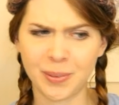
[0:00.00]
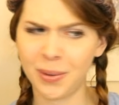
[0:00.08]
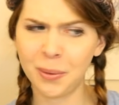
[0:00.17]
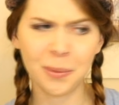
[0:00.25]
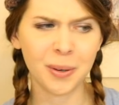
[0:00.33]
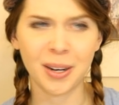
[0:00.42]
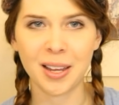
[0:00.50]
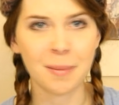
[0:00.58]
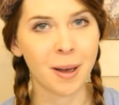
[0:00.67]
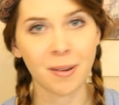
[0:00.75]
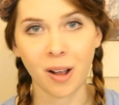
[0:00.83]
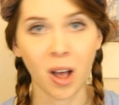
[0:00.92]
Don't worry
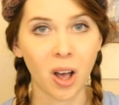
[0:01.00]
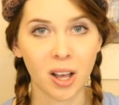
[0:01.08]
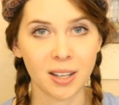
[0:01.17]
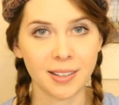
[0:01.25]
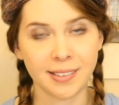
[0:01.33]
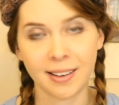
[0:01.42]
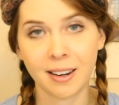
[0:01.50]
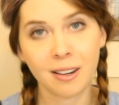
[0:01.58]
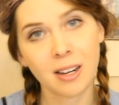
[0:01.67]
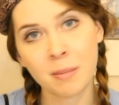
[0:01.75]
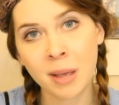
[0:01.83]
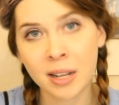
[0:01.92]
about Hans. I
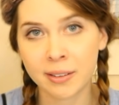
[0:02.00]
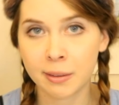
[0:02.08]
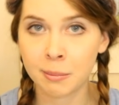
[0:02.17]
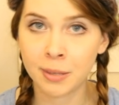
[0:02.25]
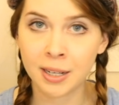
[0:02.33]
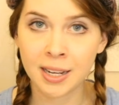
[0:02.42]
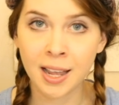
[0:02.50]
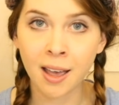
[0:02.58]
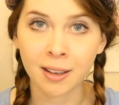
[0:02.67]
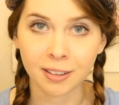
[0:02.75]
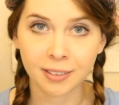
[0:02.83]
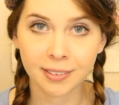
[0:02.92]
already met somebody
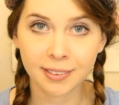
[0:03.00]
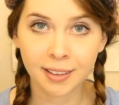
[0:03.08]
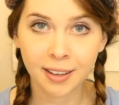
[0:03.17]
else.